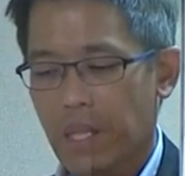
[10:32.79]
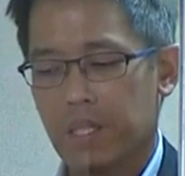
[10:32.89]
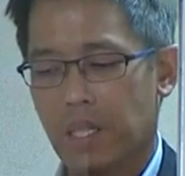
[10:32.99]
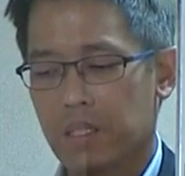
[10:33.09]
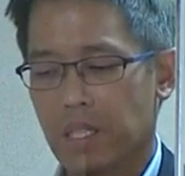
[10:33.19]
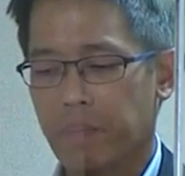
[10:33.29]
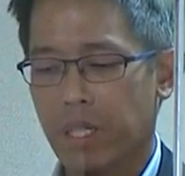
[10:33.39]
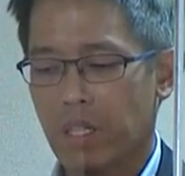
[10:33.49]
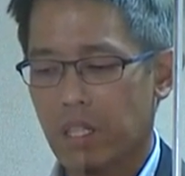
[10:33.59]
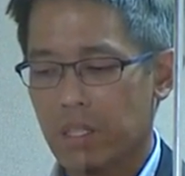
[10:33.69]
A doctor
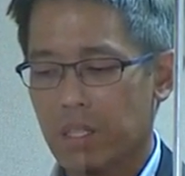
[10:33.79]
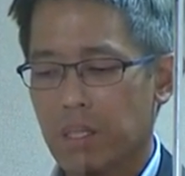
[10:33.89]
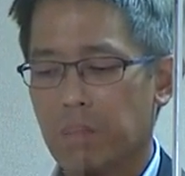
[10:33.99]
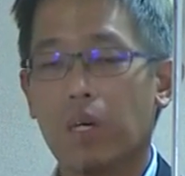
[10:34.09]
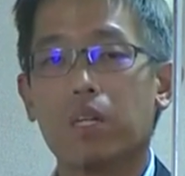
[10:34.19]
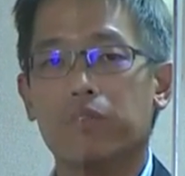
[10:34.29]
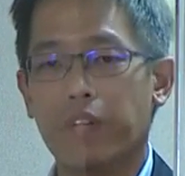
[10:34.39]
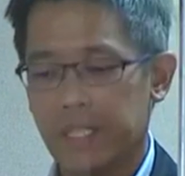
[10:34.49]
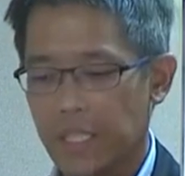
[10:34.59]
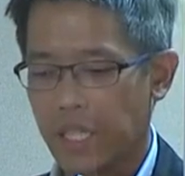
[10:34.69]
may order more
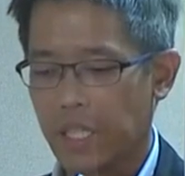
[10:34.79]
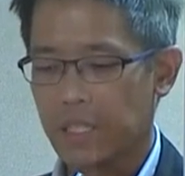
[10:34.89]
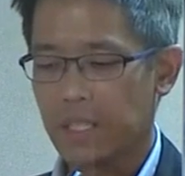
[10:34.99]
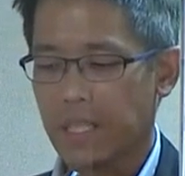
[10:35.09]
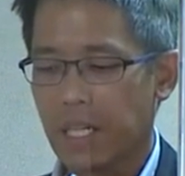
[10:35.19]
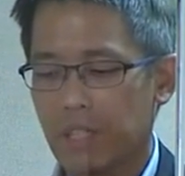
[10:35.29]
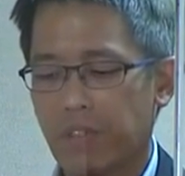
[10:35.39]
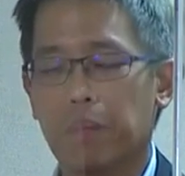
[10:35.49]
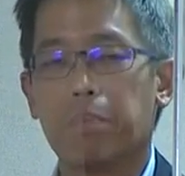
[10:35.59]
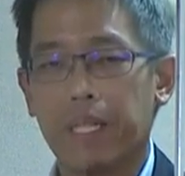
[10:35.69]
investigations out
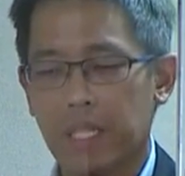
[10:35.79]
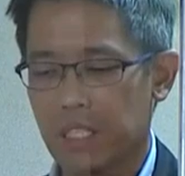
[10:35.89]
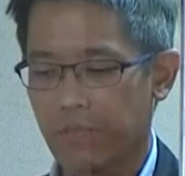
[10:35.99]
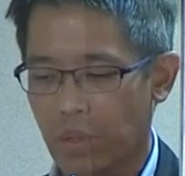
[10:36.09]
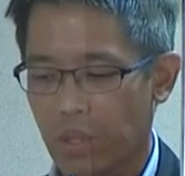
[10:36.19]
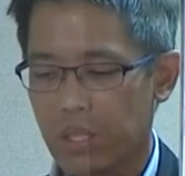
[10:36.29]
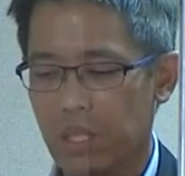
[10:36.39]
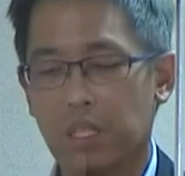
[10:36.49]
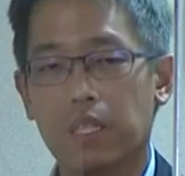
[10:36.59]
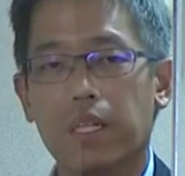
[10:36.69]
of an abundance of
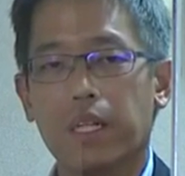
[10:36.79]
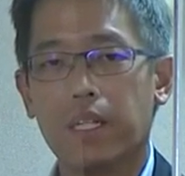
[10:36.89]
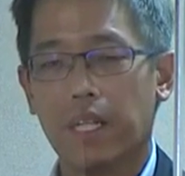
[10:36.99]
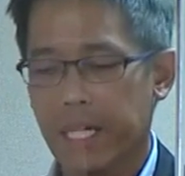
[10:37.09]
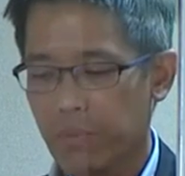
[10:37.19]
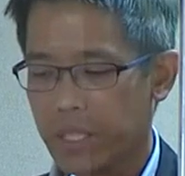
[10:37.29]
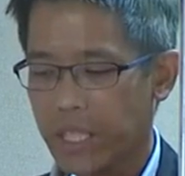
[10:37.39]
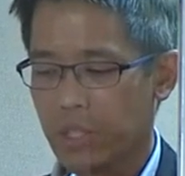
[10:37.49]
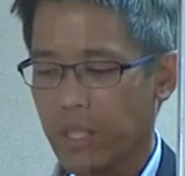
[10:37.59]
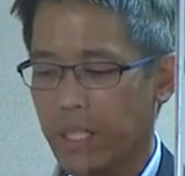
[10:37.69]
caution in line with
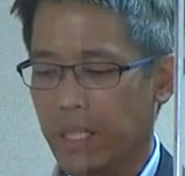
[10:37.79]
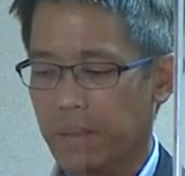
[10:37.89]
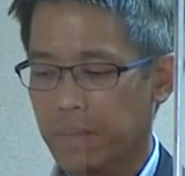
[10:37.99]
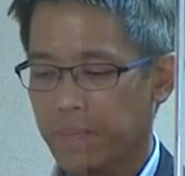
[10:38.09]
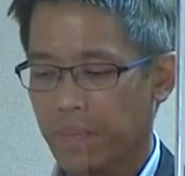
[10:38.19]
their training.